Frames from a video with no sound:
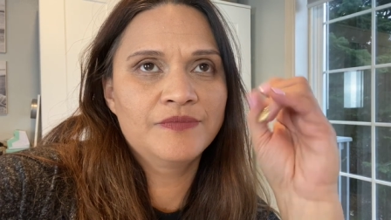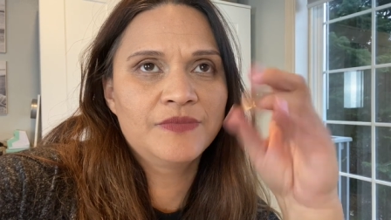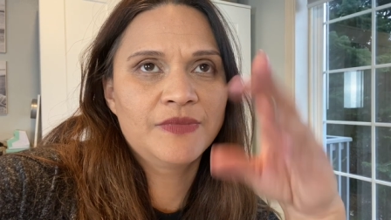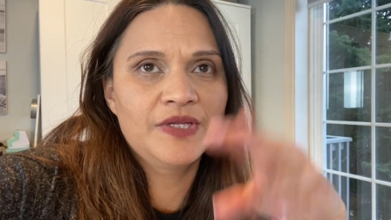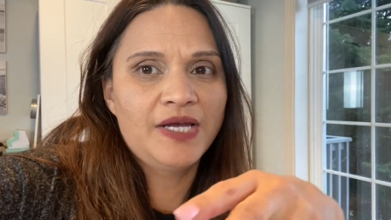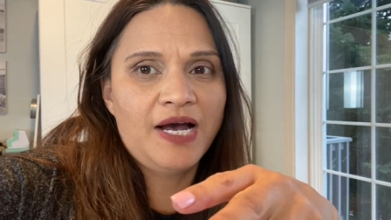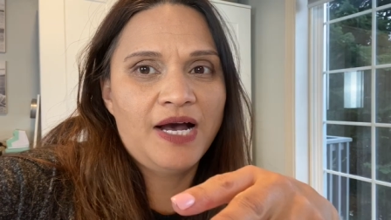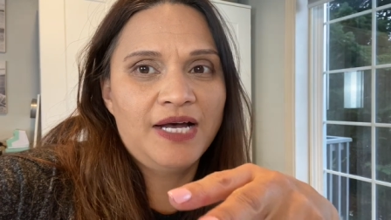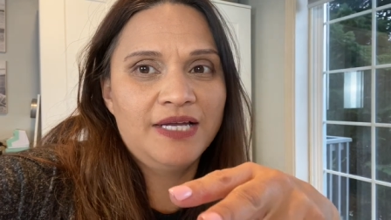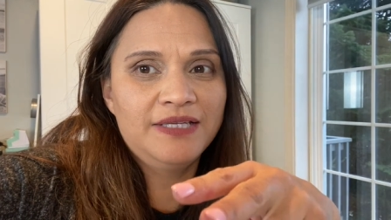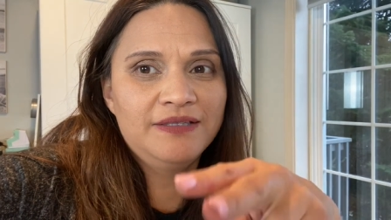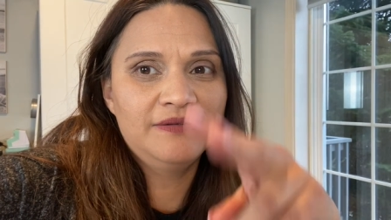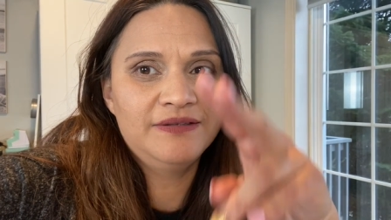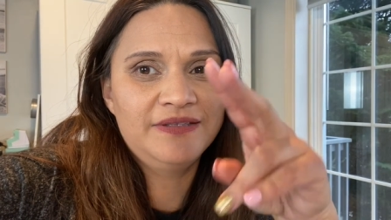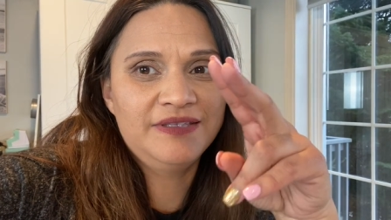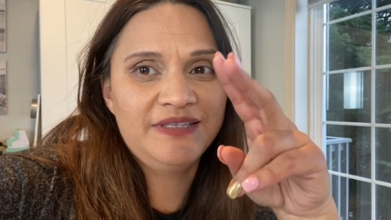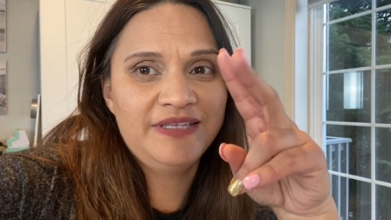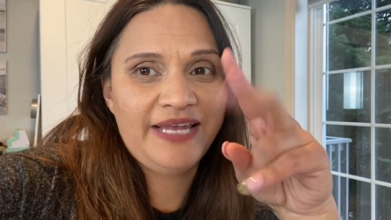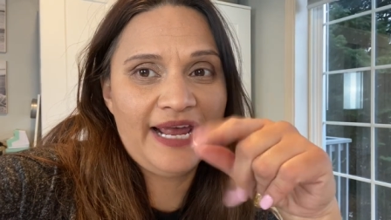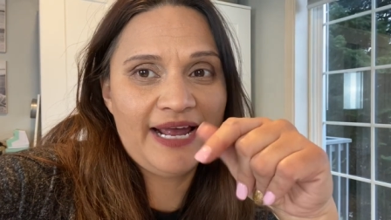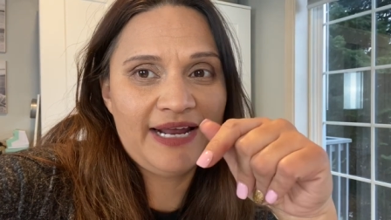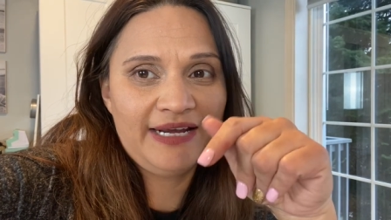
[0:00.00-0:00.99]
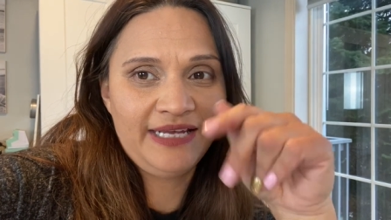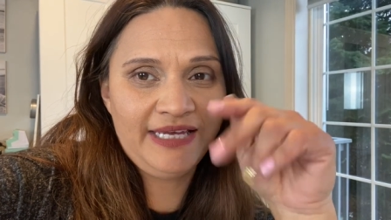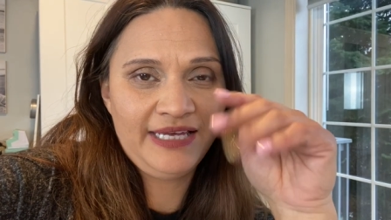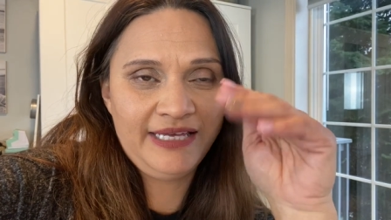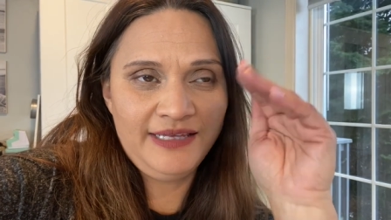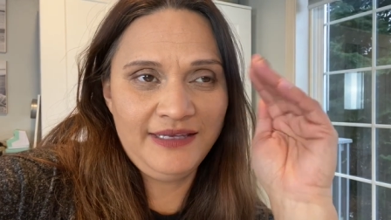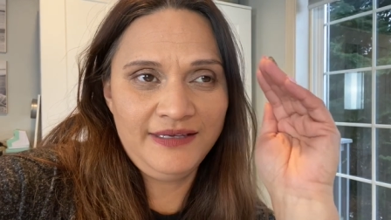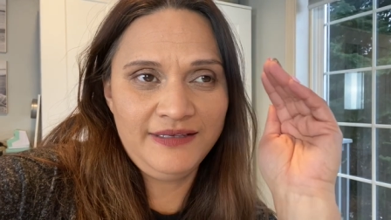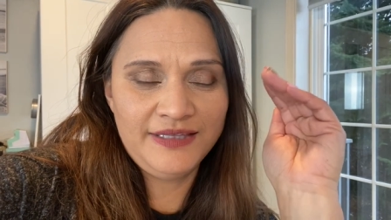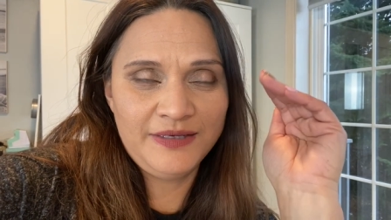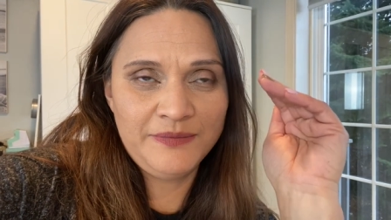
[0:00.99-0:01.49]
got
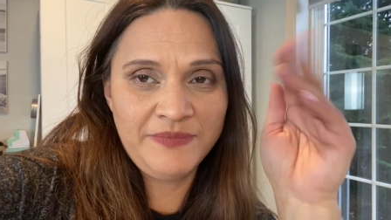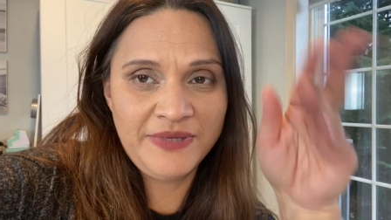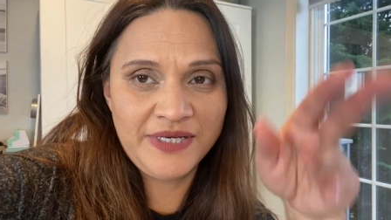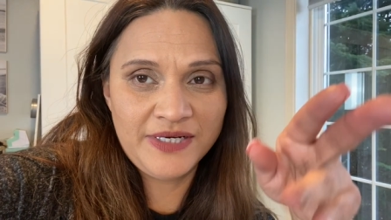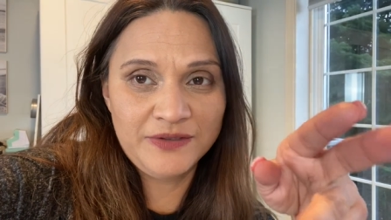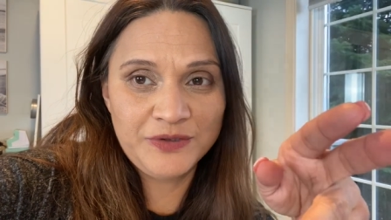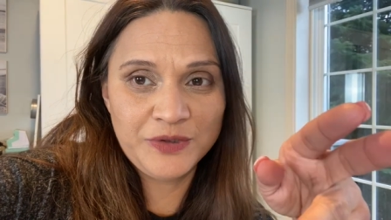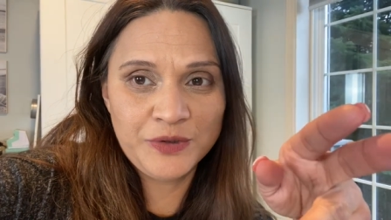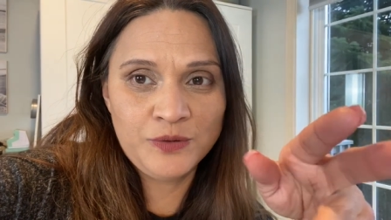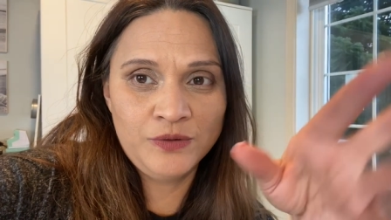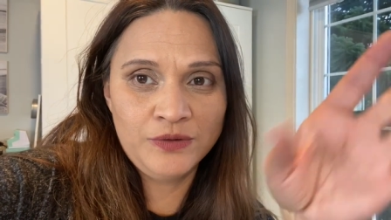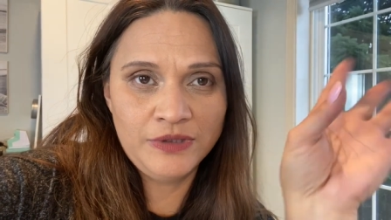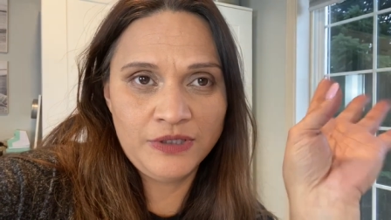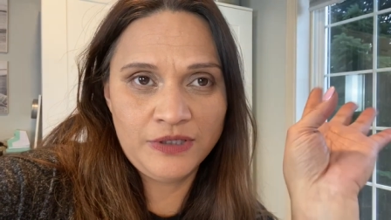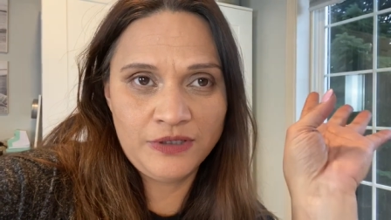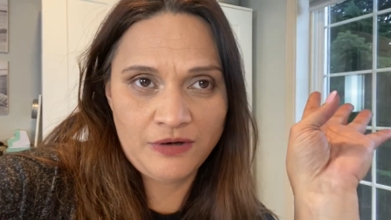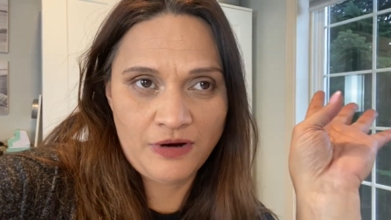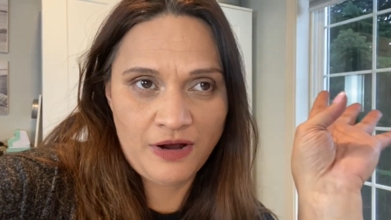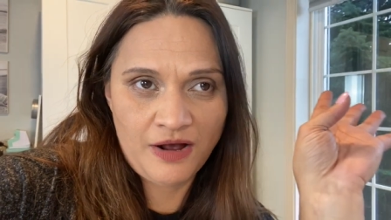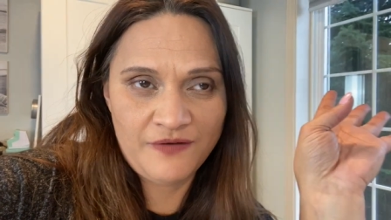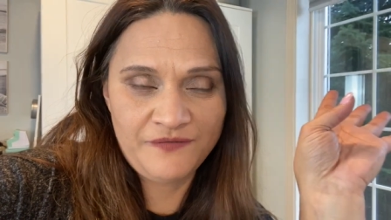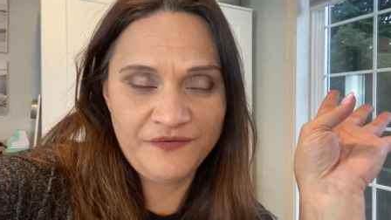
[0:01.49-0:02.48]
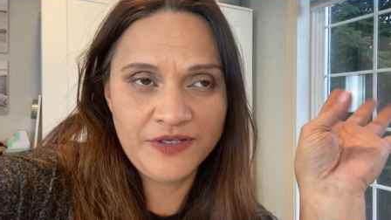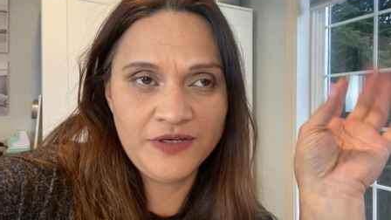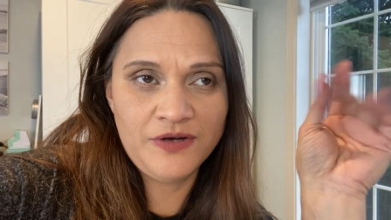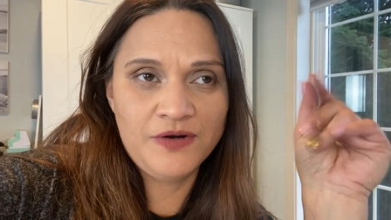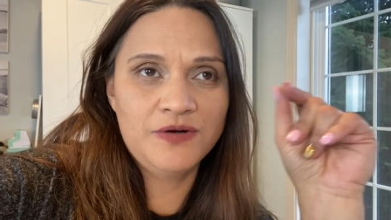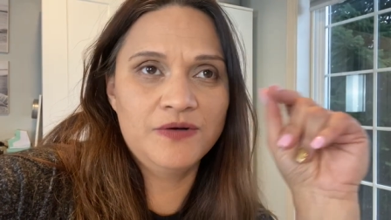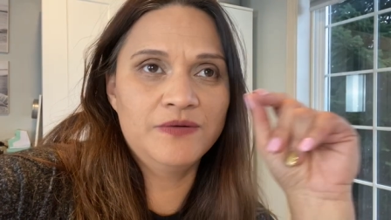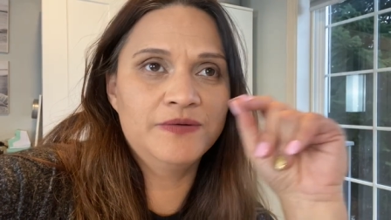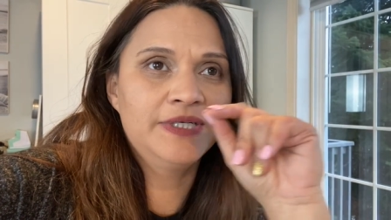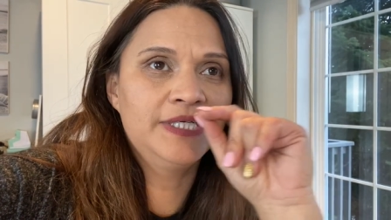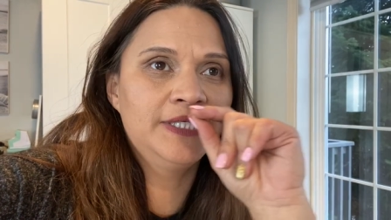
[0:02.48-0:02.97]
Danny, the middle schooler, off and
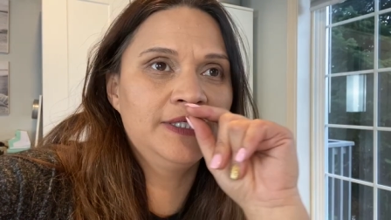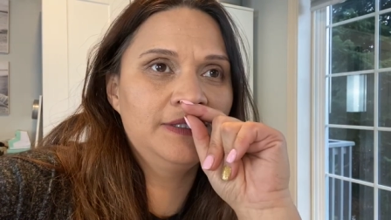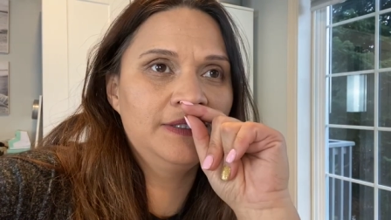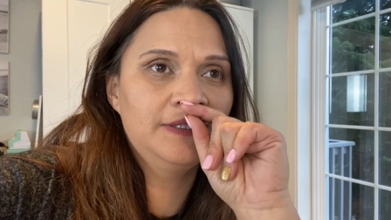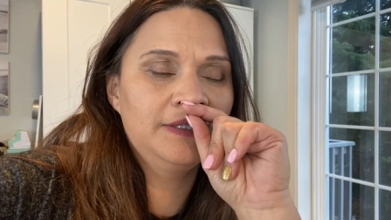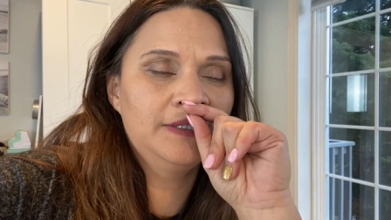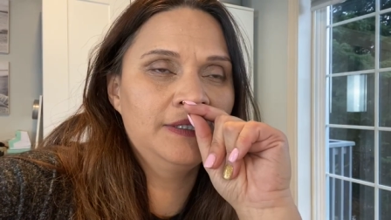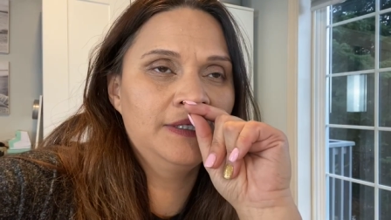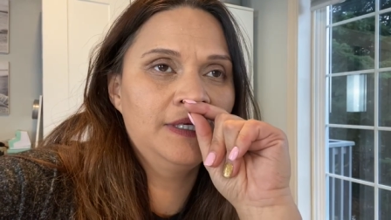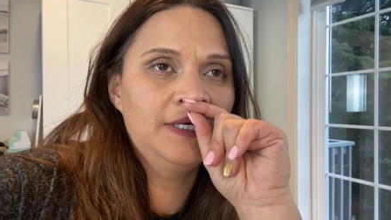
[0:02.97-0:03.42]
going,